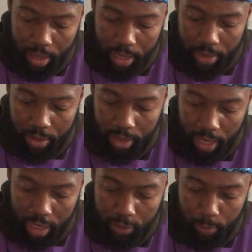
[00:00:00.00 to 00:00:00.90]
In the
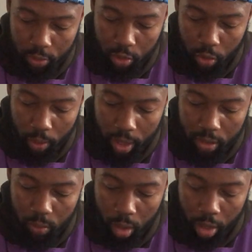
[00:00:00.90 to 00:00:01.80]
Gospels, the
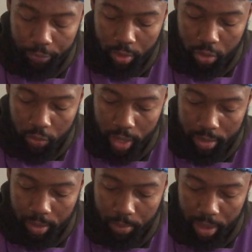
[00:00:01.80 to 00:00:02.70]
crowds were often
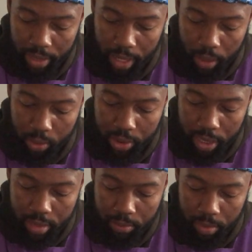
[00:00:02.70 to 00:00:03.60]
attracted by
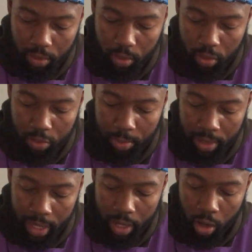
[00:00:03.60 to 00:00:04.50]
Yahushua's miracles, but
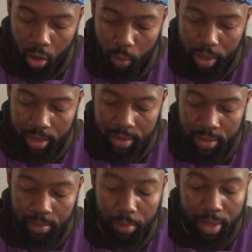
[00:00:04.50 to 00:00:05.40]
not always
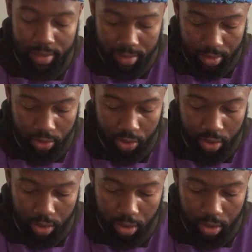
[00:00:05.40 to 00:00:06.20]
his message.